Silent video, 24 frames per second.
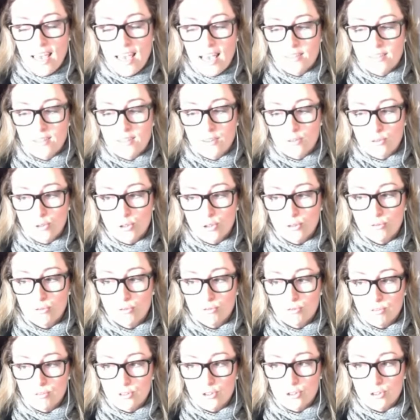And so they're
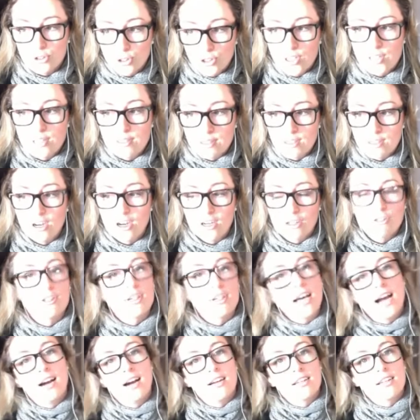all true historical
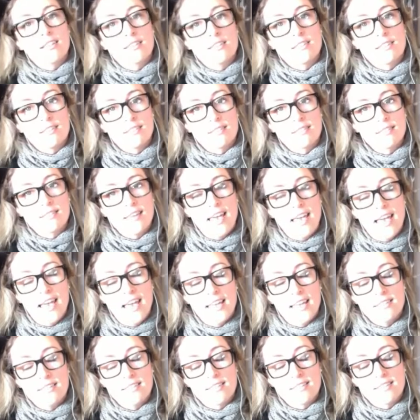characters,
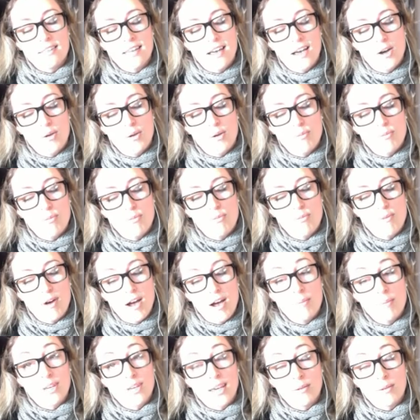and
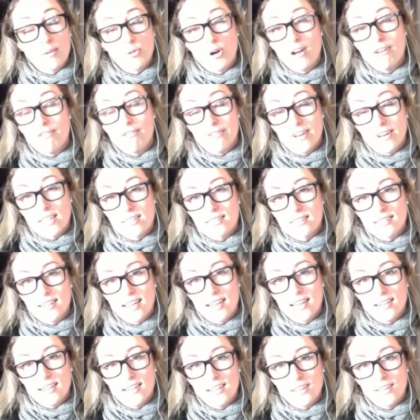I became quite
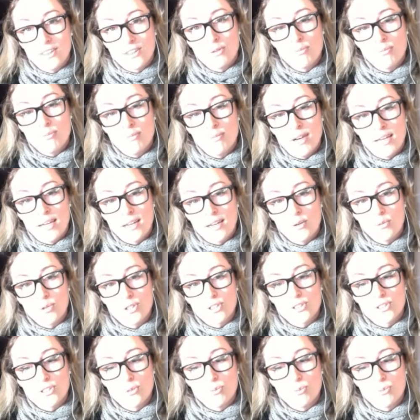fascinated in them, and I
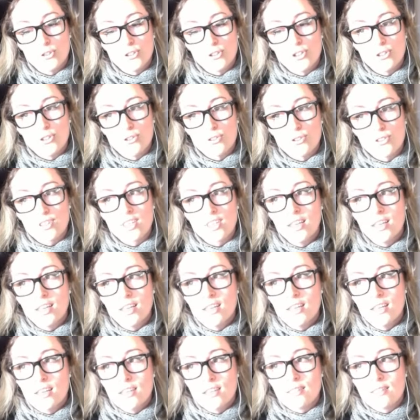wanted to produce
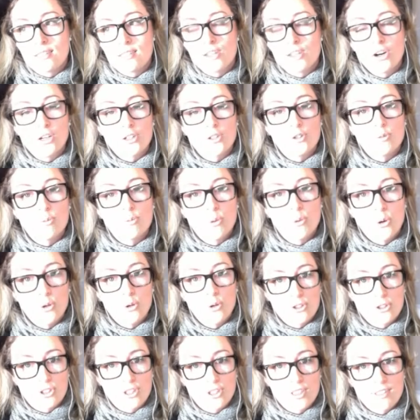historical
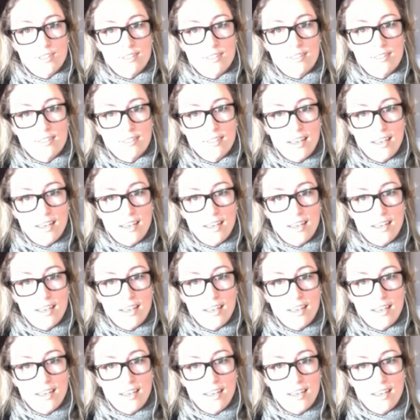portraits